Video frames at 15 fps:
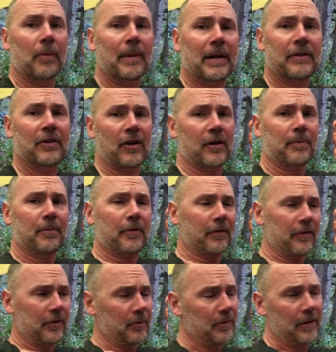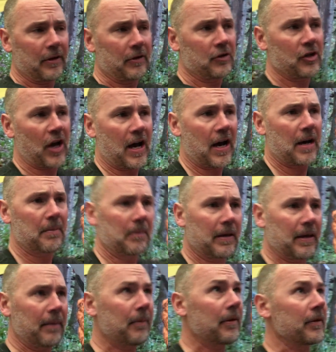made tarps are doing their job,
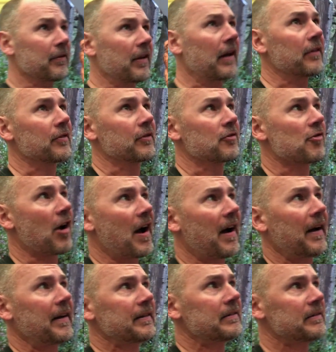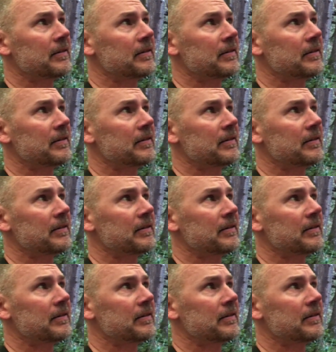keeping us nice and dry.